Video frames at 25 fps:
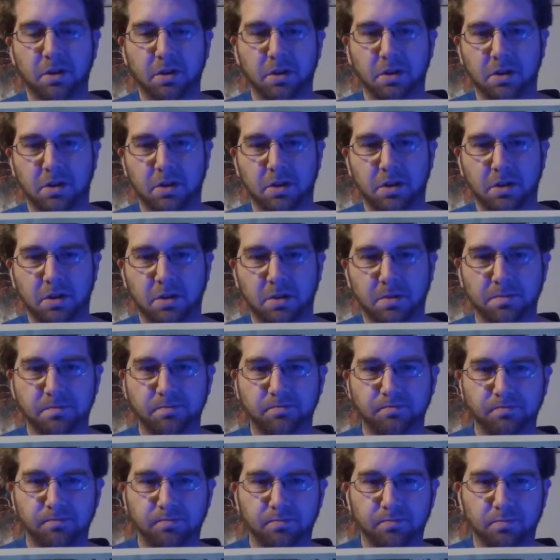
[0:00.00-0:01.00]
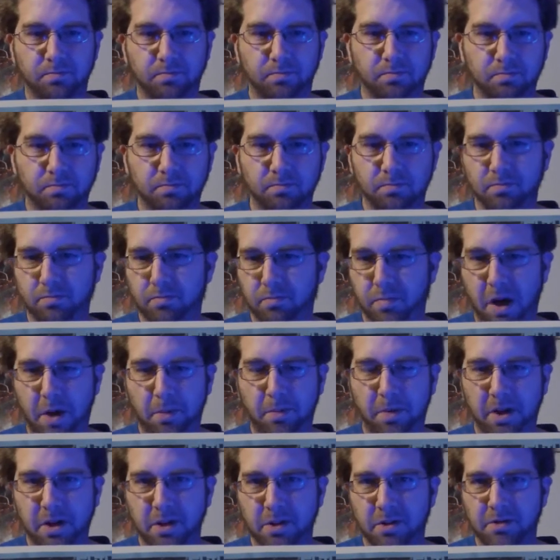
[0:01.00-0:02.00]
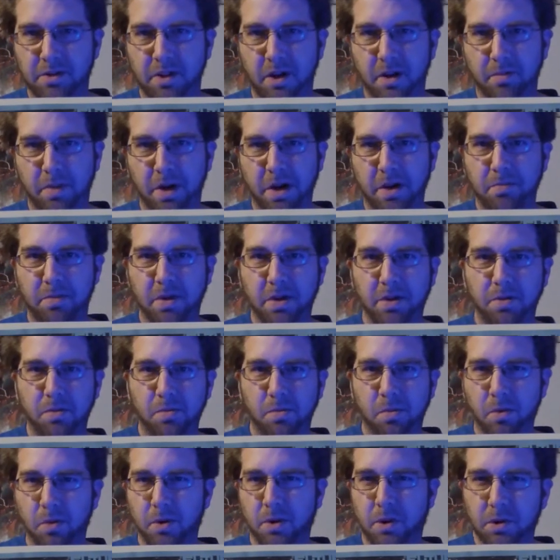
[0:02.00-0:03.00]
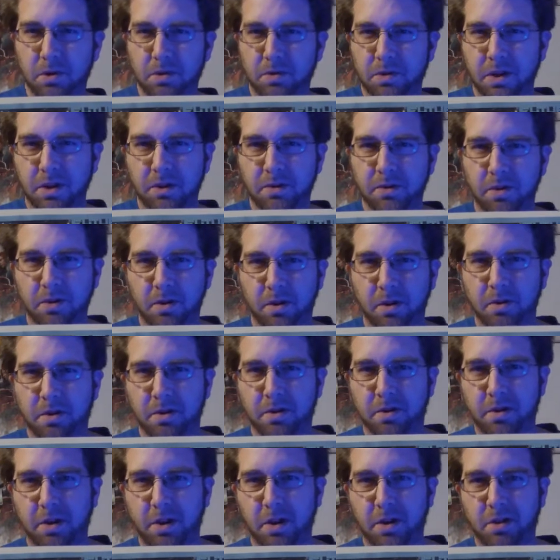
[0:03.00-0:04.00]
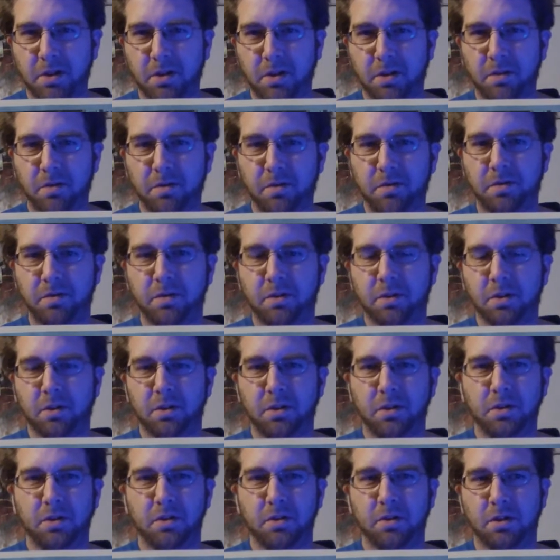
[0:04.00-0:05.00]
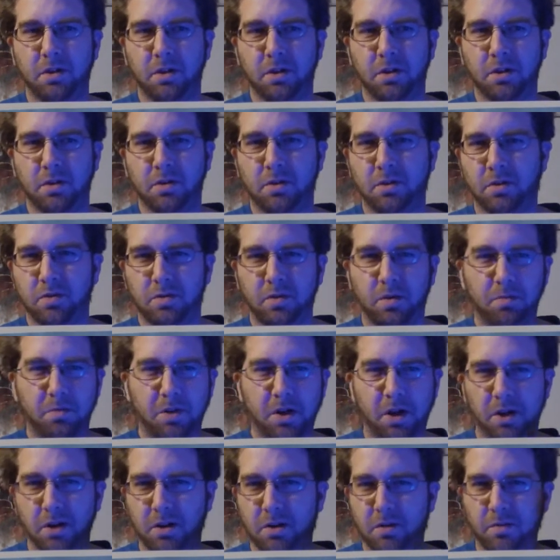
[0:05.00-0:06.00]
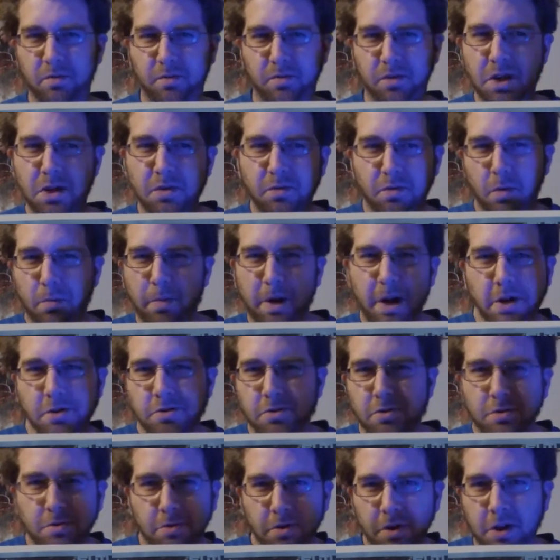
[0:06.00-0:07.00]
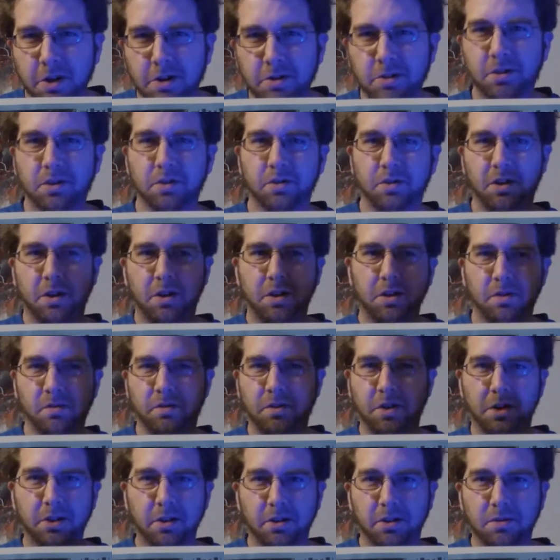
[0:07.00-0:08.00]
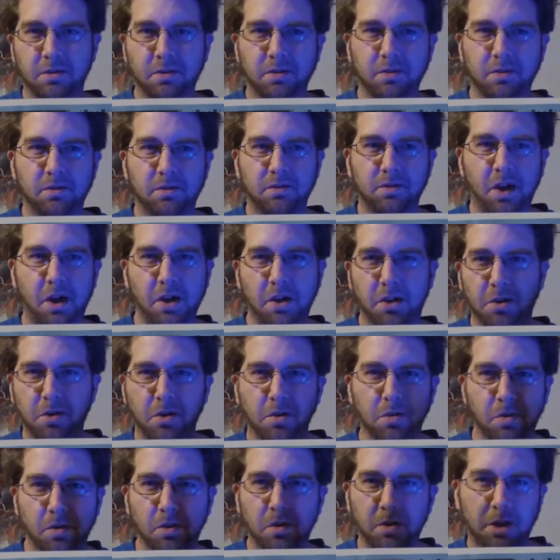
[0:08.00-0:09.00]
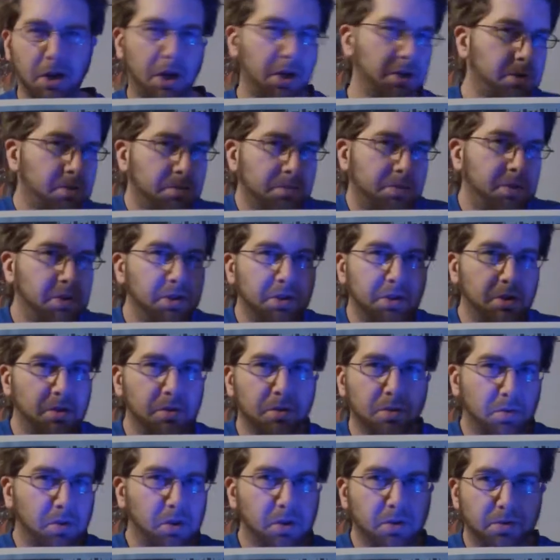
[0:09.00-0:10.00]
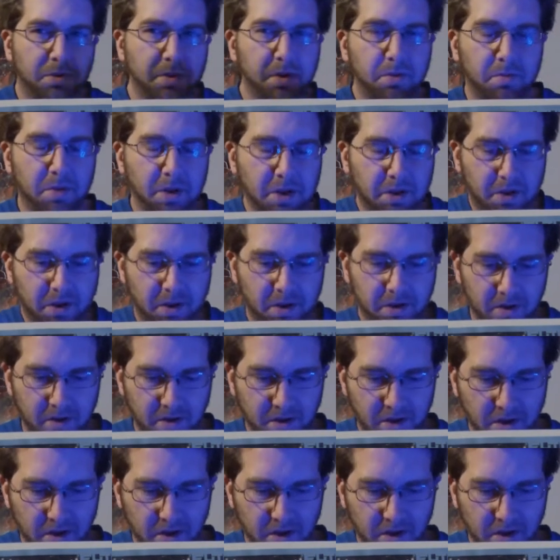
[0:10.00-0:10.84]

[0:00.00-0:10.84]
Batman is not Batman no more. He is now the Dark Detective. There's some kind of evil magistrate that's kind of like taken over Gotham City or the world, something like that.